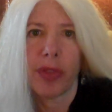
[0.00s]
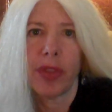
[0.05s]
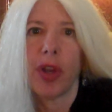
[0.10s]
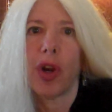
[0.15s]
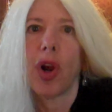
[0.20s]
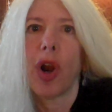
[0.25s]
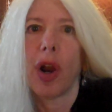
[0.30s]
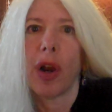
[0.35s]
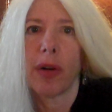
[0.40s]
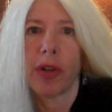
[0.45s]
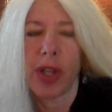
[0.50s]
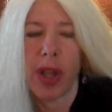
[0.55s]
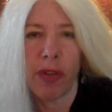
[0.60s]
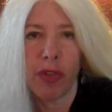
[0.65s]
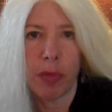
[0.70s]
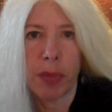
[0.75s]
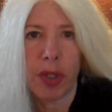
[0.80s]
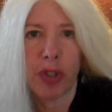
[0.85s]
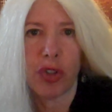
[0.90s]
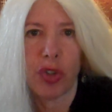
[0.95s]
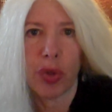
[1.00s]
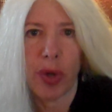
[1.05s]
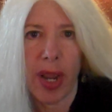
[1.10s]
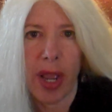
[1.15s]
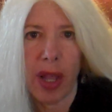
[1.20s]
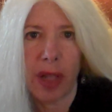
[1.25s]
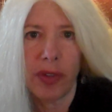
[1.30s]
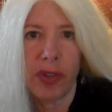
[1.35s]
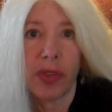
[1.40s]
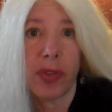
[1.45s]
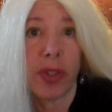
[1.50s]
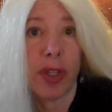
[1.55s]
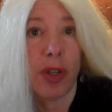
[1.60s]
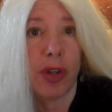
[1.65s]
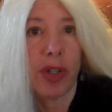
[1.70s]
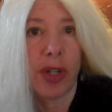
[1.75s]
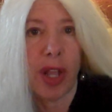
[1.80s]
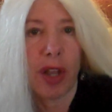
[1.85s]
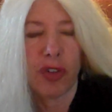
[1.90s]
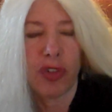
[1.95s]
There are government grants, the
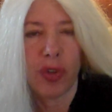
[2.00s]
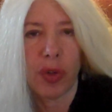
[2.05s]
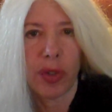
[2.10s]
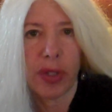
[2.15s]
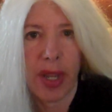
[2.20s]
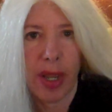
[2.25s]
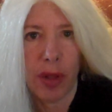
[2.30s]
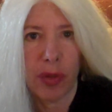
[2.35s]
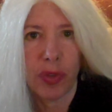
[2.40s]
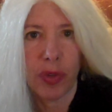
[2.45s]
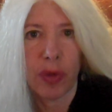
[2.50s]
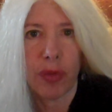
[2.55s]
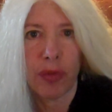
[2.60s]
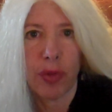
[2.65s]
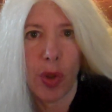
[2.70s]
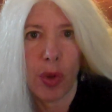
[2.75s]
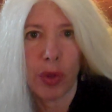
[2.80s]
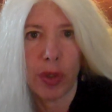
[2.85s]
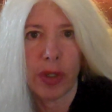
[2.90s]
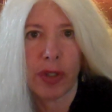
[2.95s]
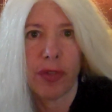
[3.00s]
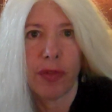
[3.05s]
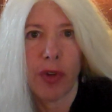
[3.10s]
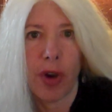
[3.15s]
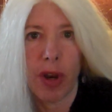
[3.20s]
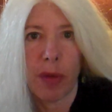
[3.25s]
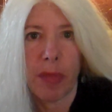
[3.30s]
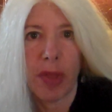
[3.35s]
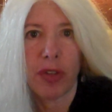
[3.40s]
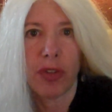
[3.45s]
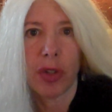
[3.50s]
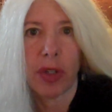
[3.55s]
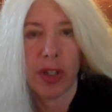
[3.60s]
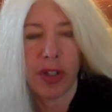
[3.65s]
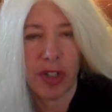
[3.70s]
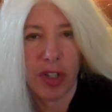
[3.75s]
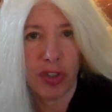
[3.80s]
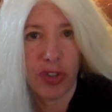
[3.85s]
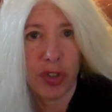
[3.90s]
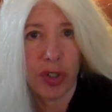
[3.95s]
International Council of Local Environmental
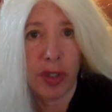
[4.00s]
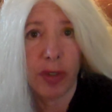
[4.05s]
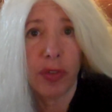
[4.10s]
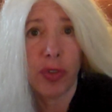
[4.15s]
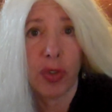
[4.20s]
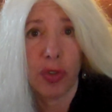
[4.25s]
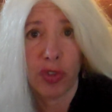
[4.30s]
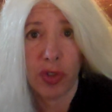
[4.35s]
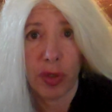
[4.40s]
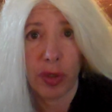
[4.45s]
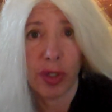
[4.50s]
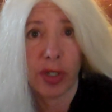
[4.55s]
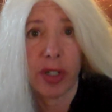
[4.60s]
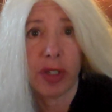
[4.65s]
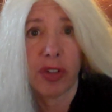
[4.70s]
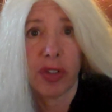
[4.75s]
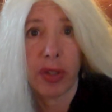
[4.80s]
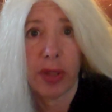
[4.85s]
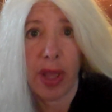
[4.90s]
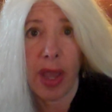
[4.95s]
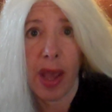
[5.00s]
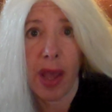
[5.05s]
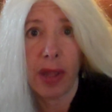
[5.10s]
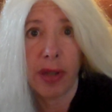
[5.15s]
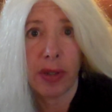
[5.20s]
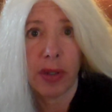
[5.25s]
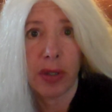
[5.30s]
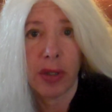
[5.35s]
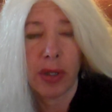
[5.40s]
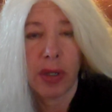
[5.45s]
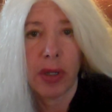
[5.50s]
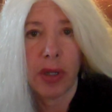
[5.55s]
Initiatives, you should look into that